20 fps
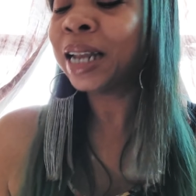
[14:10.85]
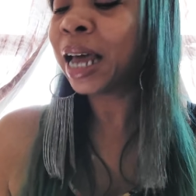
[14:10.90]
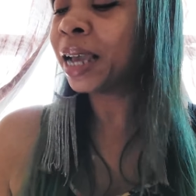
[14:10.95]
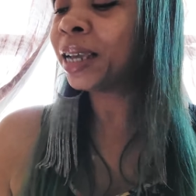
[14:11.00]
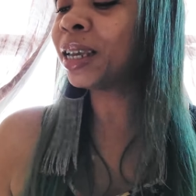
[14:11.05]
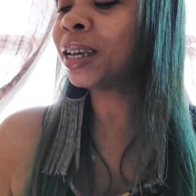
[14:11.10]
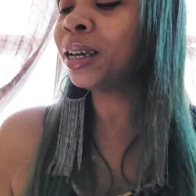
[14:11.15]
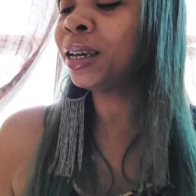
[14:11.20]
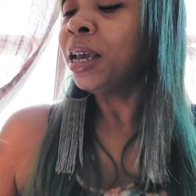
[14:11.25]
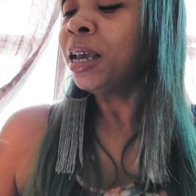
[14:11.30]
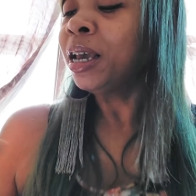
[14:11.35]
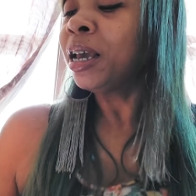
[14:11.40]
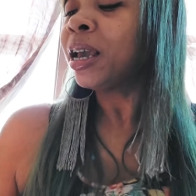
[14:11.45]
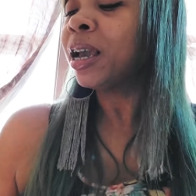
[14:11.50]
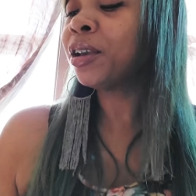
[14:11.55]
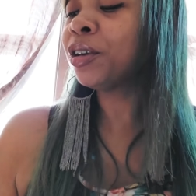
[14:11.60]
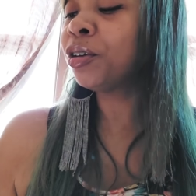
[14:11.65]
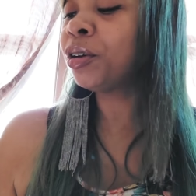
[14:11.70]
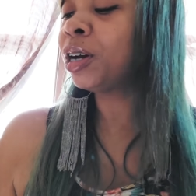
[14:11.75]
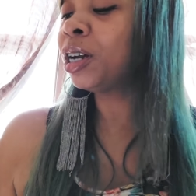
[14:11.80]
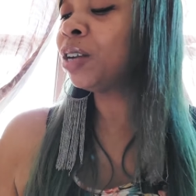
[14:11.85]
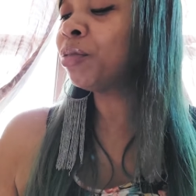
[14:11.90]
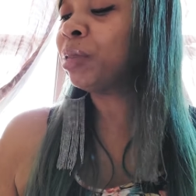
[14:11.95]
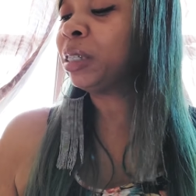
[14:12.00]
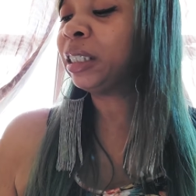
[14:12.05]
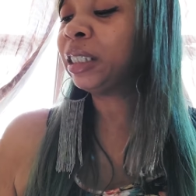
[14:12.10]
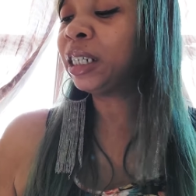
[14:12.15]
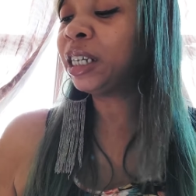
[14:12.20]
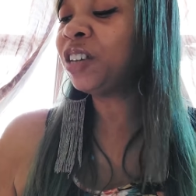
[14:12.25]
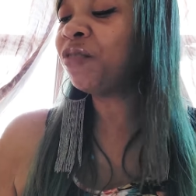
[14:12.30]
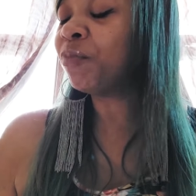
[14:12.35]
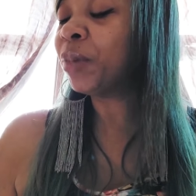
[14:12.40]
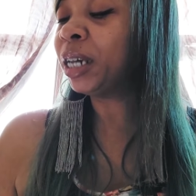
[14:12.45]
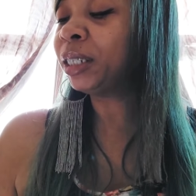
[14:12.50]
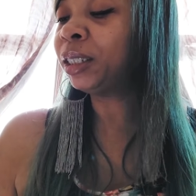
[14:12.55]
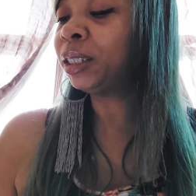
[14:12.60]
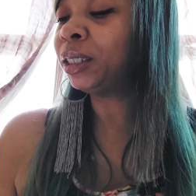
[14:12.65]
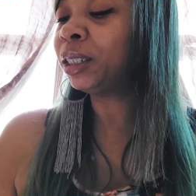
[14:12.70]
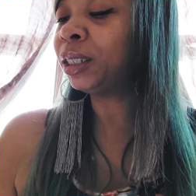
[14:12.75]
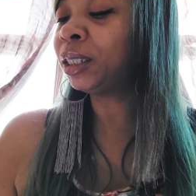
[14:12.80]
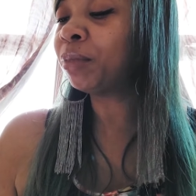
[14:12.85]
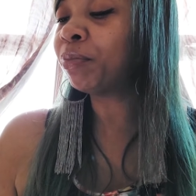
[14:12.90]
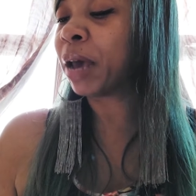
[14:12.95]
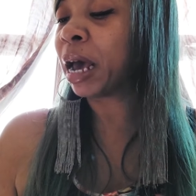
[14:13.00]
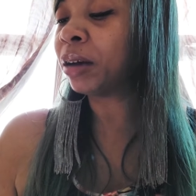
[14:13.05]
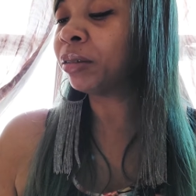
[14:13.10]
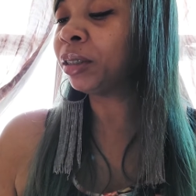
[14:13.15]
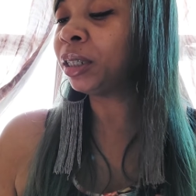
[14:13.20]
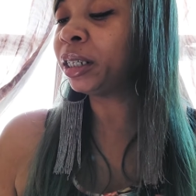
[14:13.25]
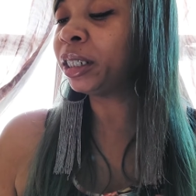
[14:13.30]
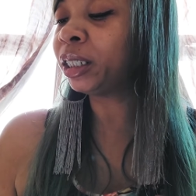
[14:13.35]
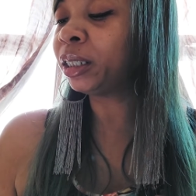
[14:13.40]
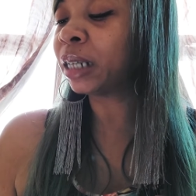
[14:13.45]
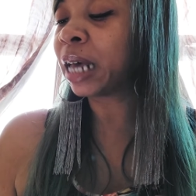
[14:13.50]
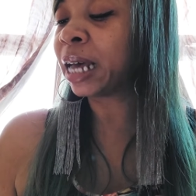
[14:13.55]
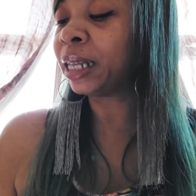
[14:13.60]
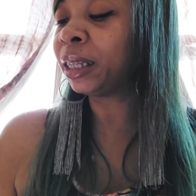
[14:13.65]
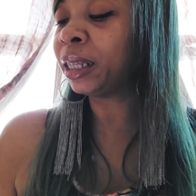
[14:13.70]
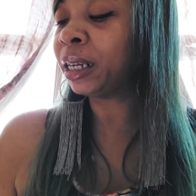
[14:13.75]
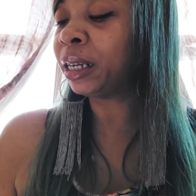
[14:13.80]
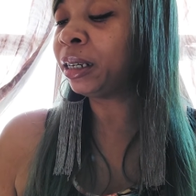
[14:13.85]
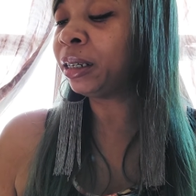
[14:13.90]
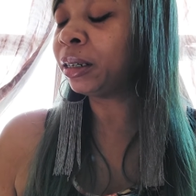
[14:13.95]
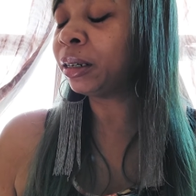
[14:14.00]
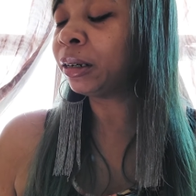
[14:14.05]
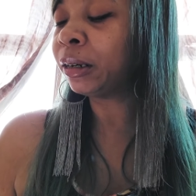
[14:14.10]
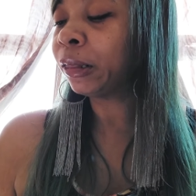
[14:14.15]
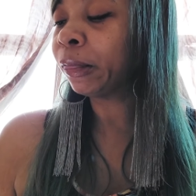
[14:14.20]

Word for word: like, and you're going to receive messages about this, I think.